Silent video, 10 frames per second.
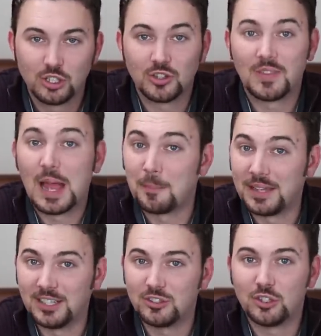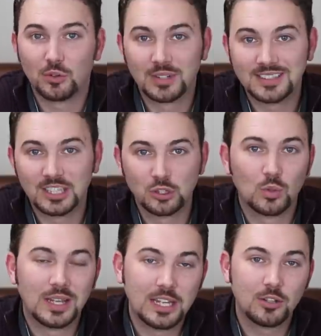So that means your
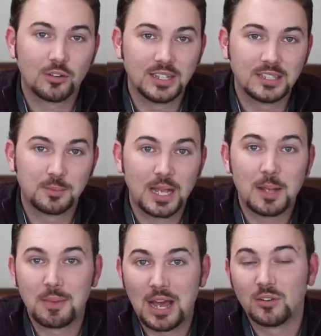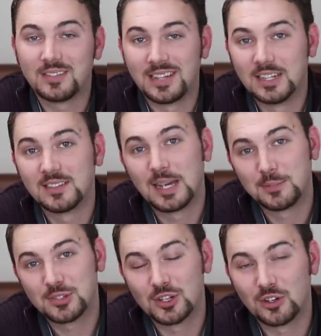residual increased by about ten
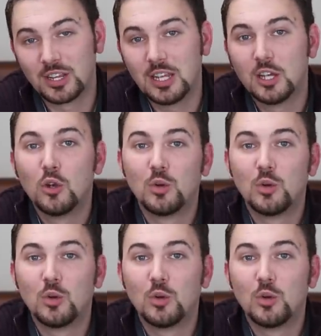times thirty,